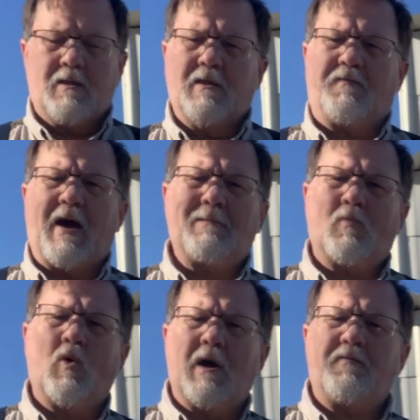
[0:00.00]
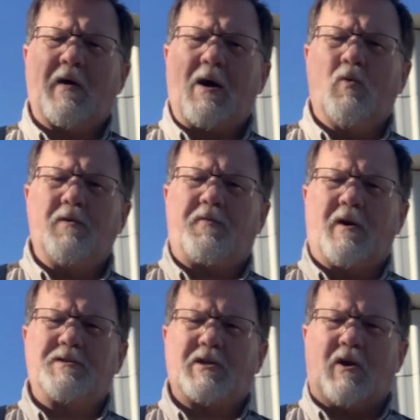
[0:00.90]
The Fat Boy Fatwood
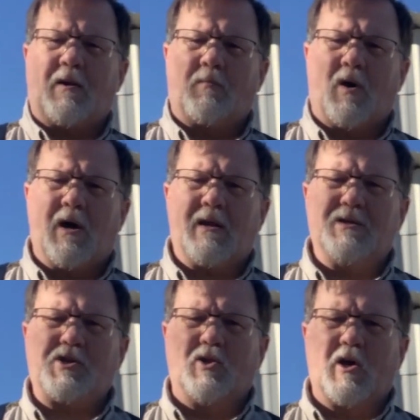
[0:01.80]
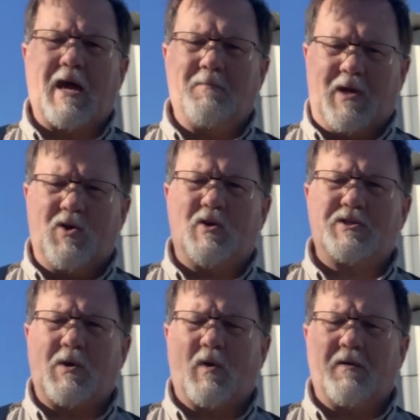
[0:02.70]
Ferrocerium rod. As you look at me, you can
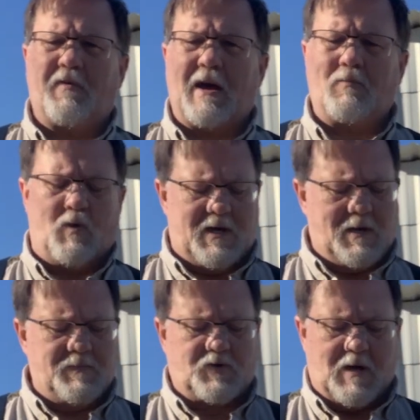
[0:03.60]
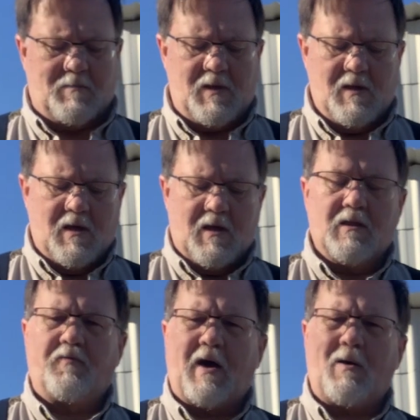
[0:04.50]
see where the Fat Boy comes from.
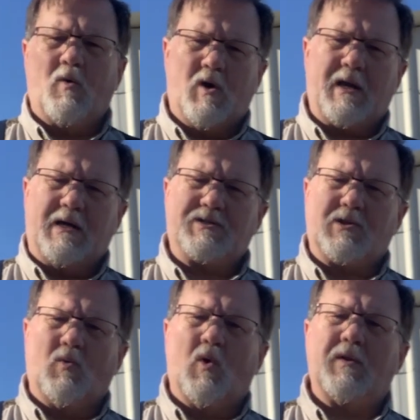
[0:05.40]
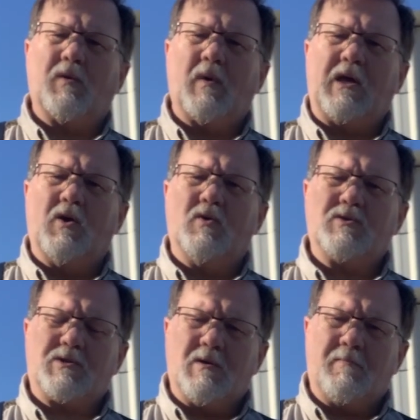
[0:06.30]
The fatwood is the wood that we
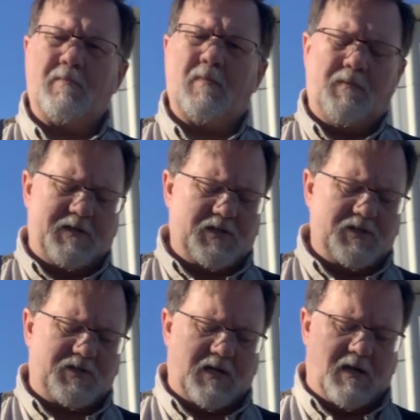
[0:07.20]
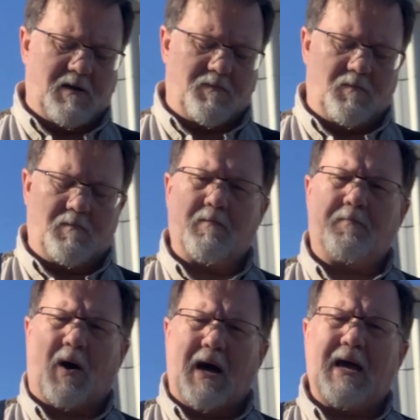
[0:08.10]
use. This is uh,
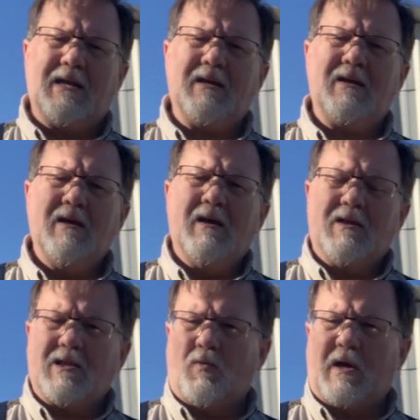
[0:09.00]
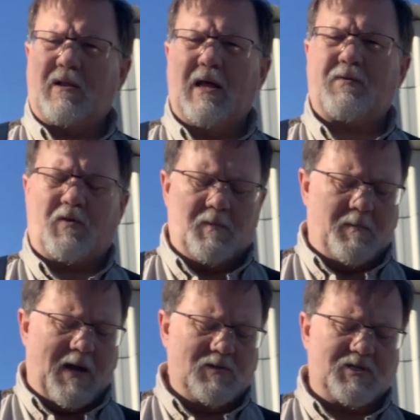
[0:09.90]
pine that we collect from the
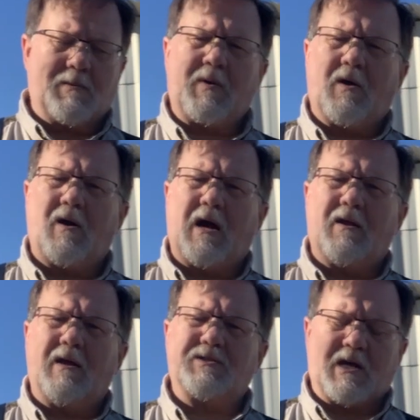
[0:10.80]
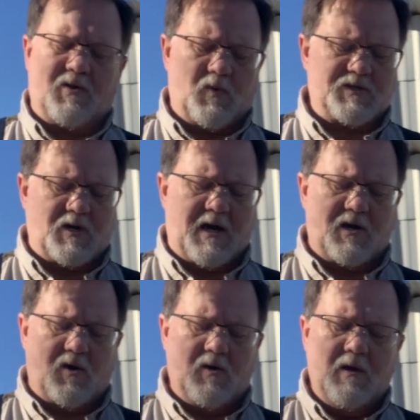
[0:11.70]
mountains up here uh, in southwestern
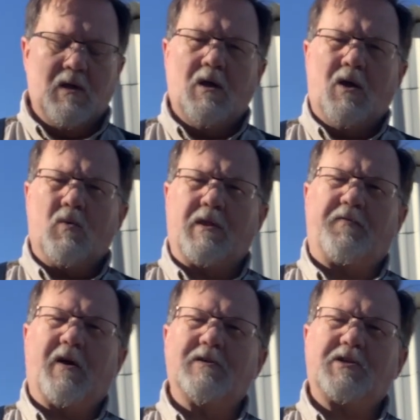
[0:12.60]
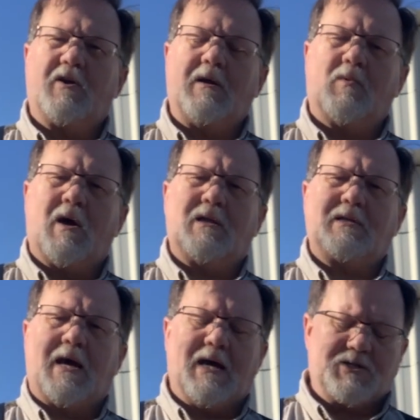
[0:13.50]
Idaho with a ferrocerium rod
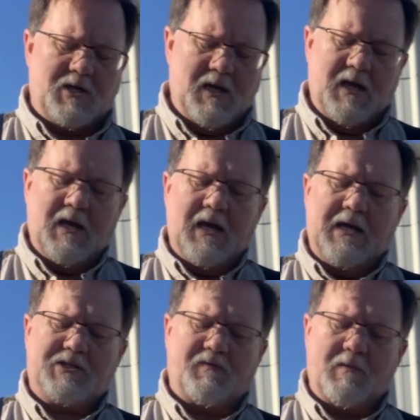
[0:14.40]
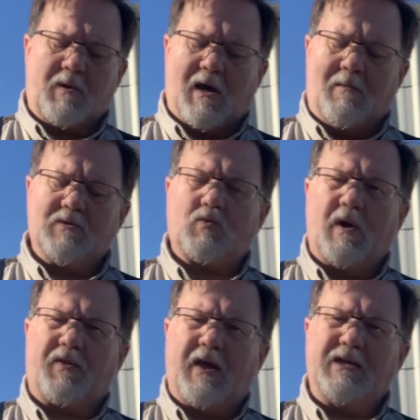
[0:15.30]
attached. Each of them comes
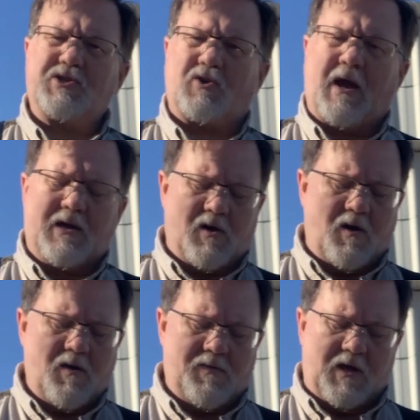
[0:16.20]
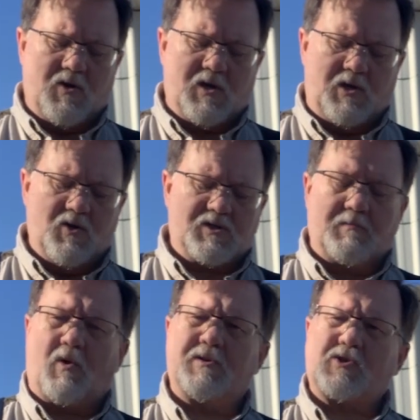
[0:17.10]
with a striker that you can use to
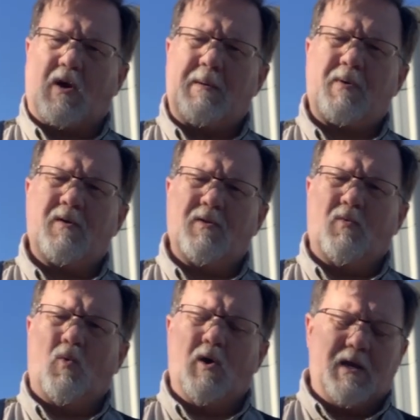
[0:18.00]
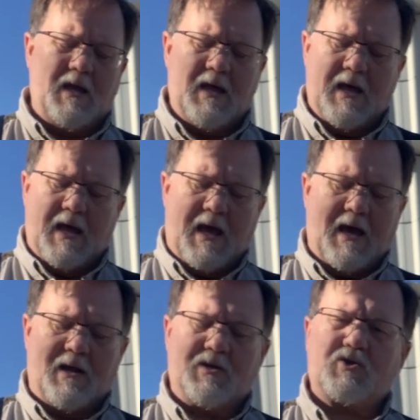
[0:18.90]
both scrape the wood
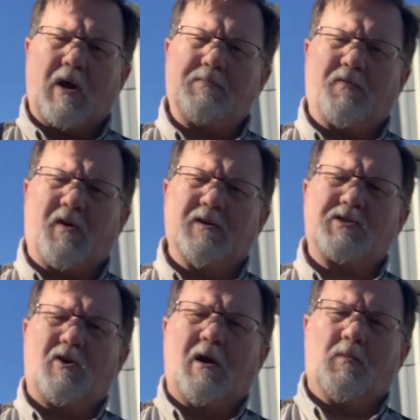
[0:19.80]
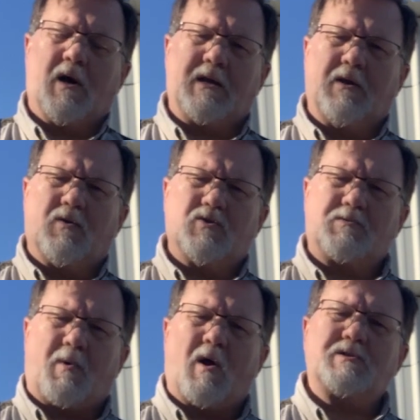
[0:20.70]
and scrape the ferrocerium rod to get those
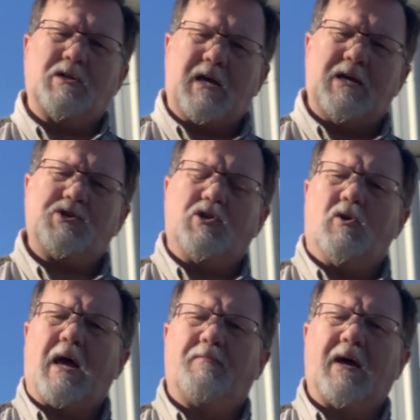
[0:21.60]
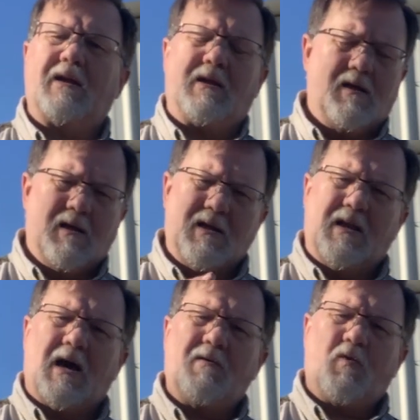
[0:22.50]
sparks in case you don't have that
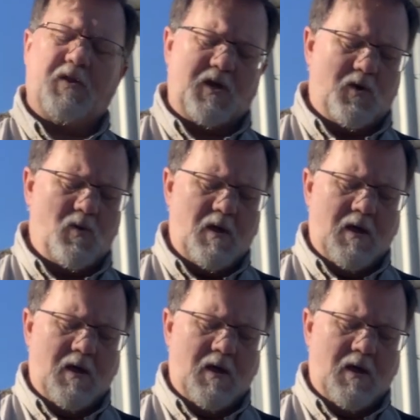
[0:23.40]
knife with you.